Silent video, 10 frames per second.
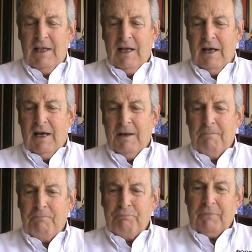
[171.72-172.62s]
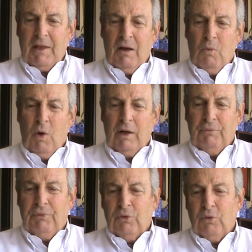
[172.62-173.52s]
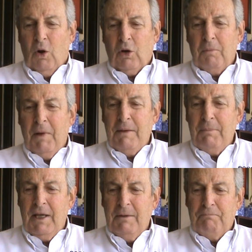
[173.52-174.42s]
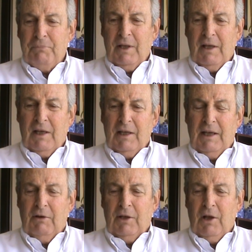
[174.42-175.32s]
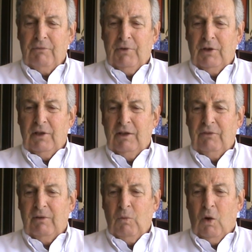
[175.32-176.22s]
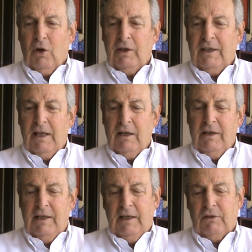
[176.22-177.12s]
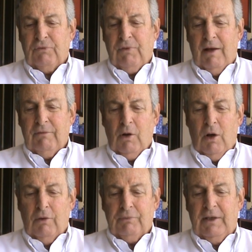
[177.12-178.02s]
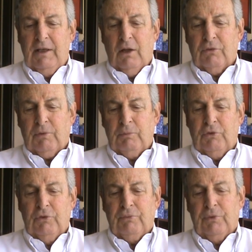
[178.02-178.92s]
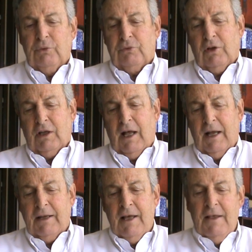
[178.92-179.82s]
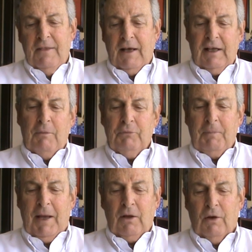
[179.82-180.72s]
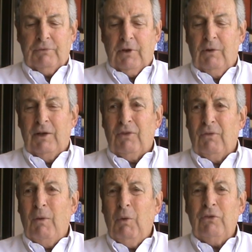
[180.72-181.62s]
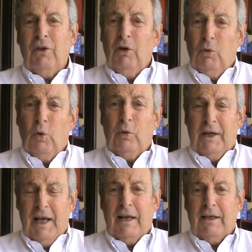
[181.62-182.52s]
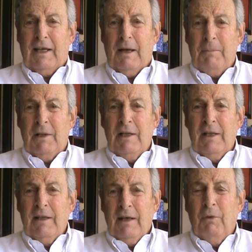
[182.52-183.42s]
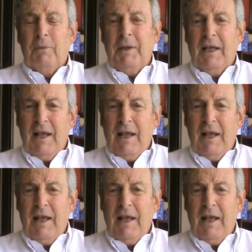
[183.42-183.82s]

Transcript: A Wonderful Rock, maybe. Erico Verdeni's Warren Kennedy gets 5.5 kilos from 2 Fools Collide. That comes back after a rest. If that was in an ordinary handicap, that would be an